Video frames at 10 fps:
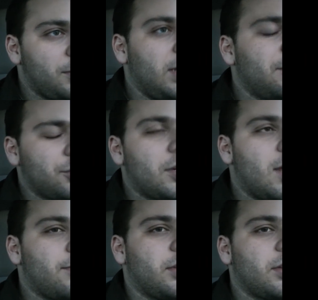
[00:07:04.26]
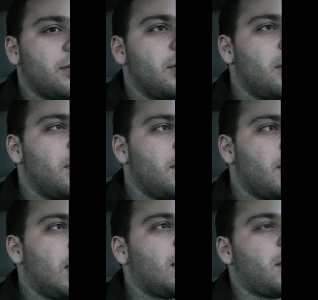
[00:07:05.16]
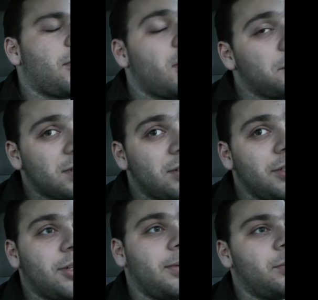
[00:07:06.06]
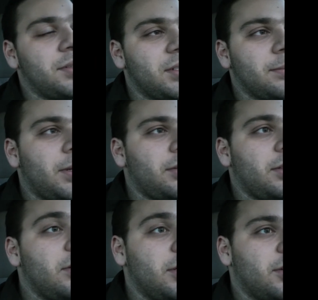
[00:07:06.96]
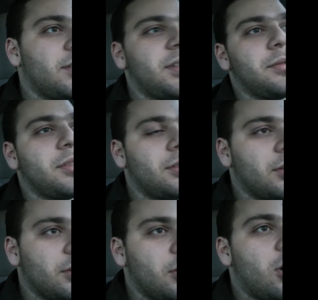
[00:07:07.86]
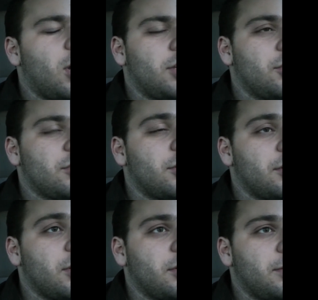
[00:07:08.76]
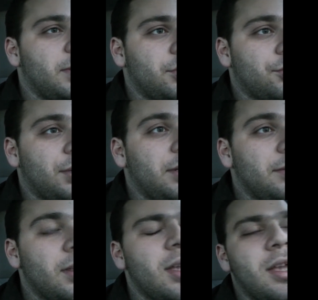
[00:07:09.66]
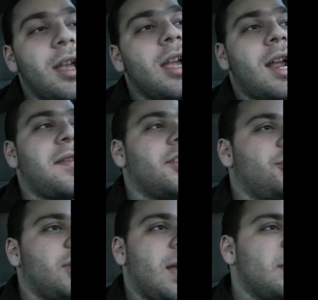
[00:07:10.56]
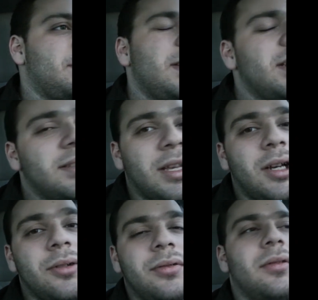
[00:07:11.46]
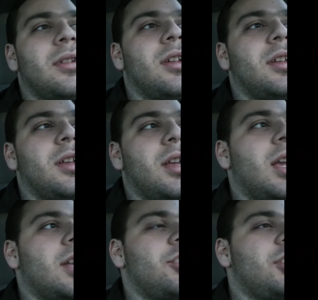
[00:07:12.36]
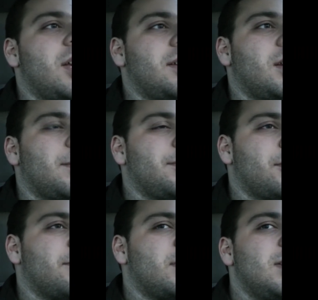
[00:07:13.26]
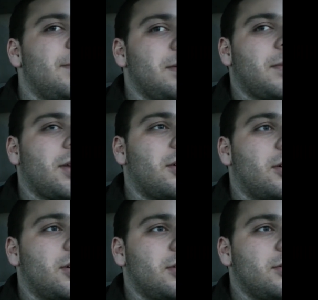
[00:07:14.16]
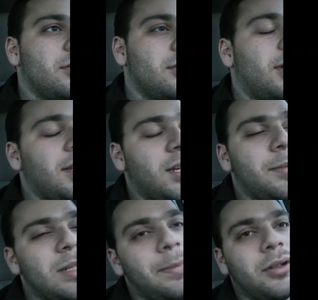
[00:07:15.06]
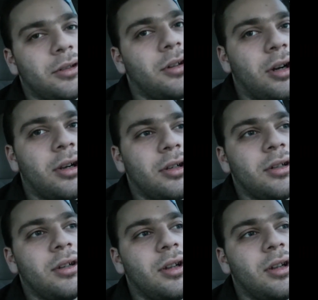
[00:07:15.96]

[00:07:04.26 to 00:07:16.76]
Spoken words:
waiting for traffic, and I thought it was clear, but it wasn't apparently clear, because a car had just turned onto the big street, and she came speeding down, and she ended up sort of clipping my car, or I ended up clipping her car,